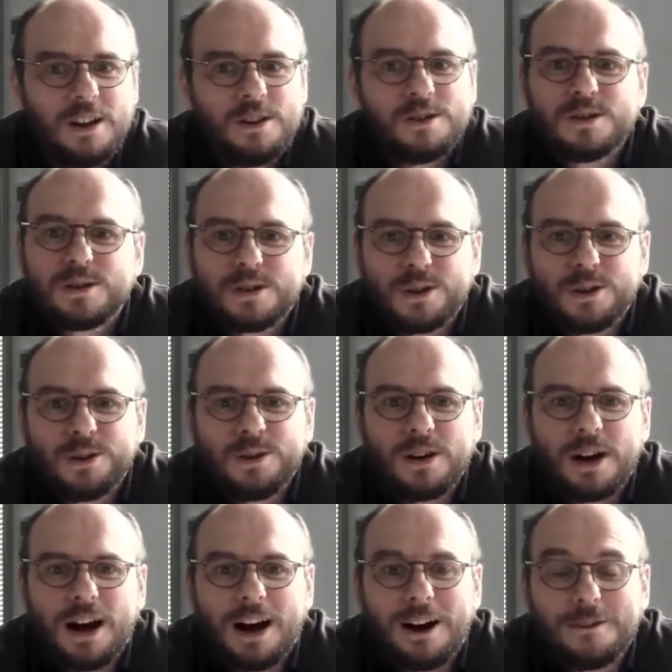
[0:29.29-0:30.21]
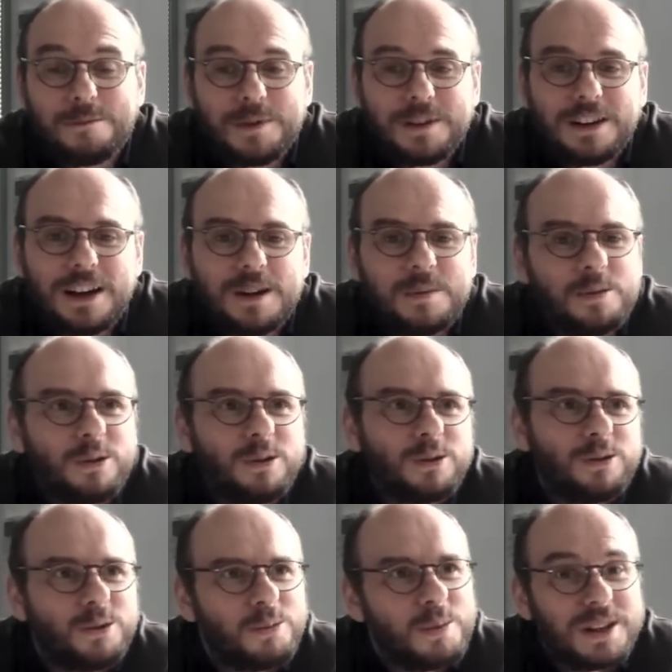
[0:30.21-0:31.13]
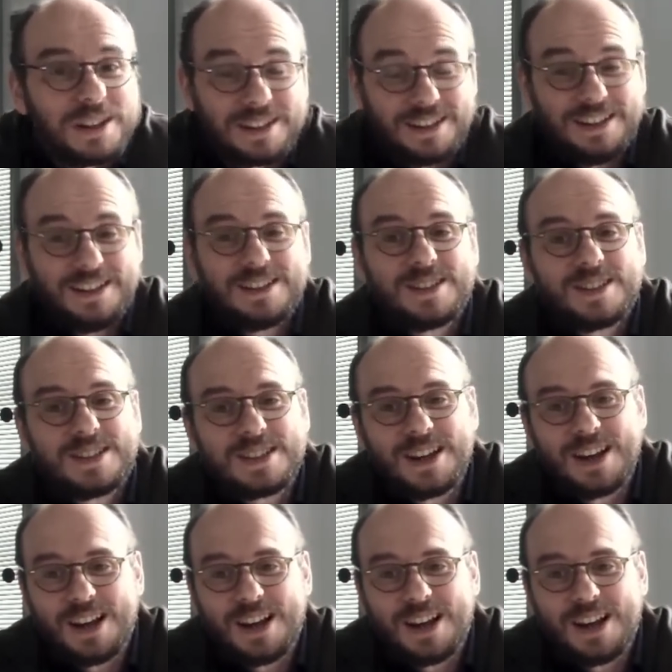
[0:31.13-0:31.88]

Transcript: So I've been able to witness